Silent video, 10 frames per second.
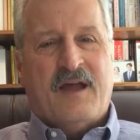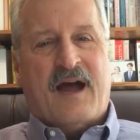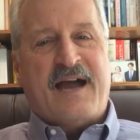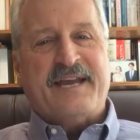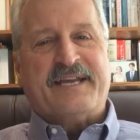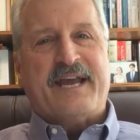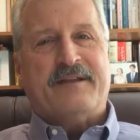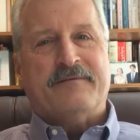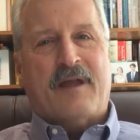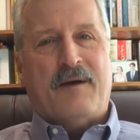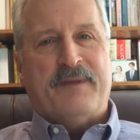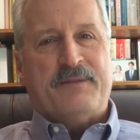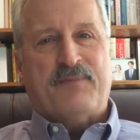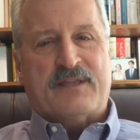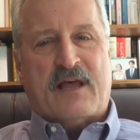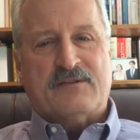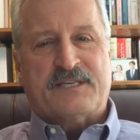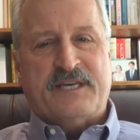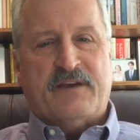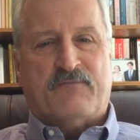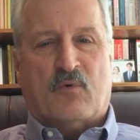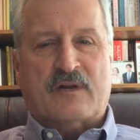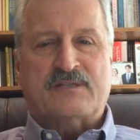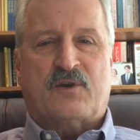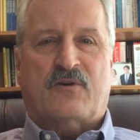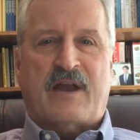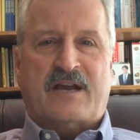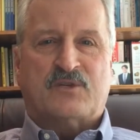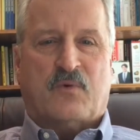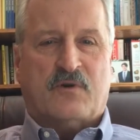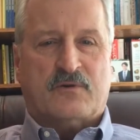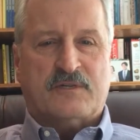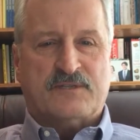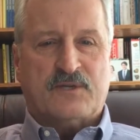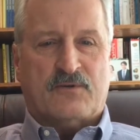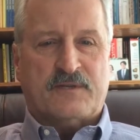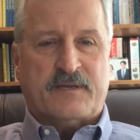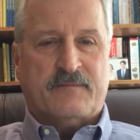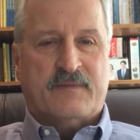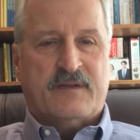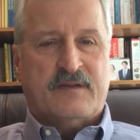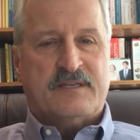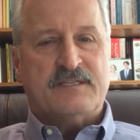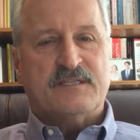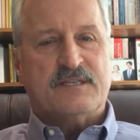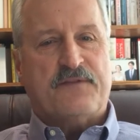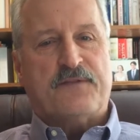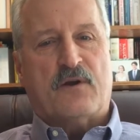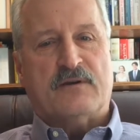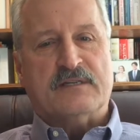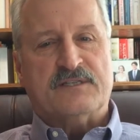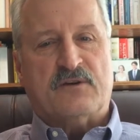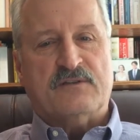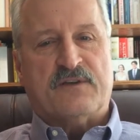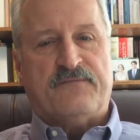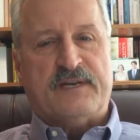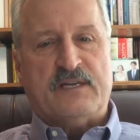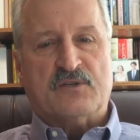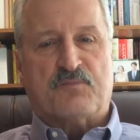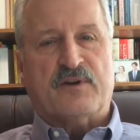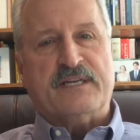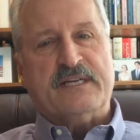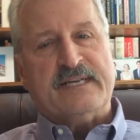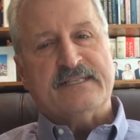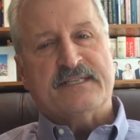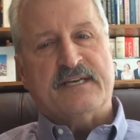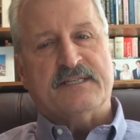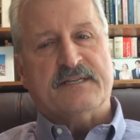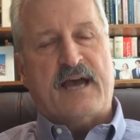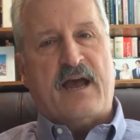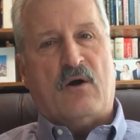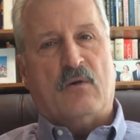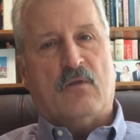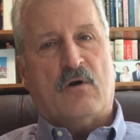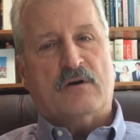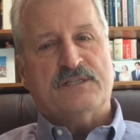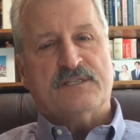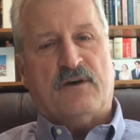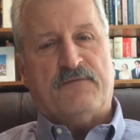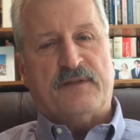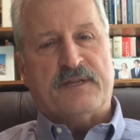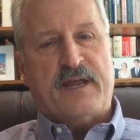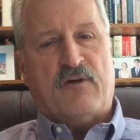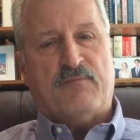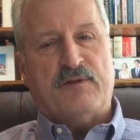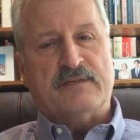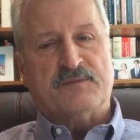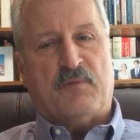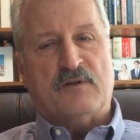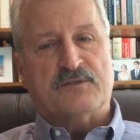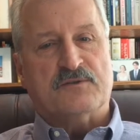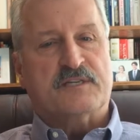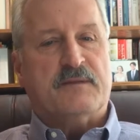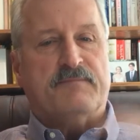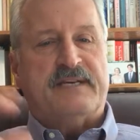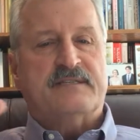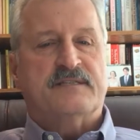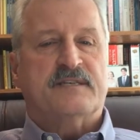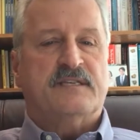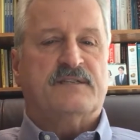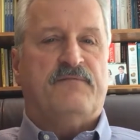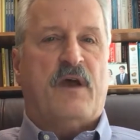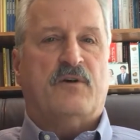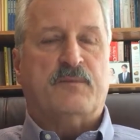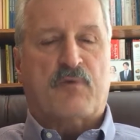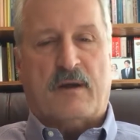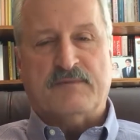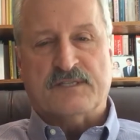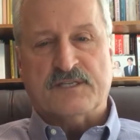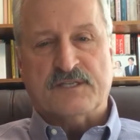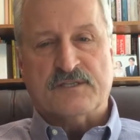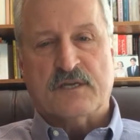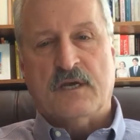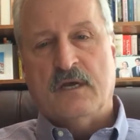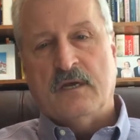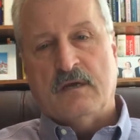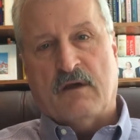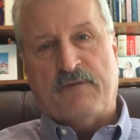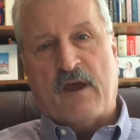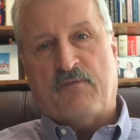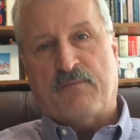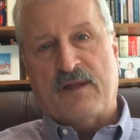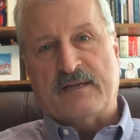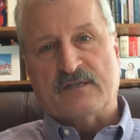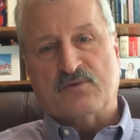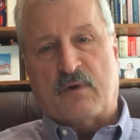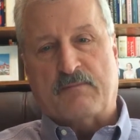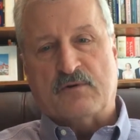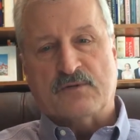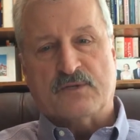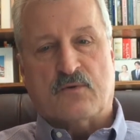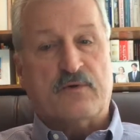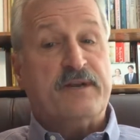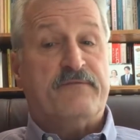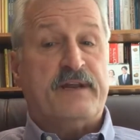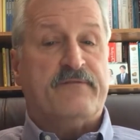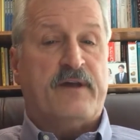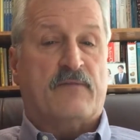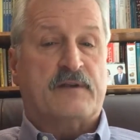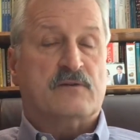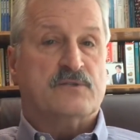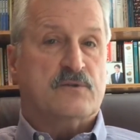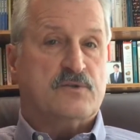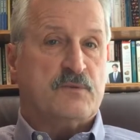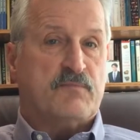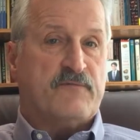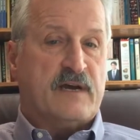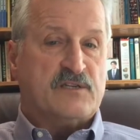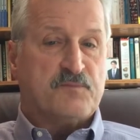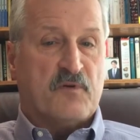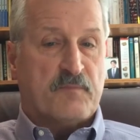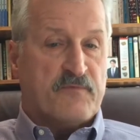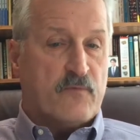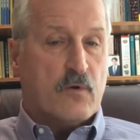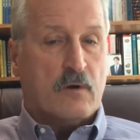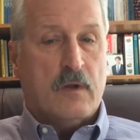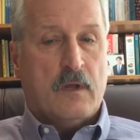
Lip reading: Hi again, I'm Ed Podlowski of Morningstar Actuarial Consulting. This is the third in a series of videos bringing insights into how large self-funded health plan sponsors can best assess the value propositions of health plan disruptors or innovative healthcare solution providers both before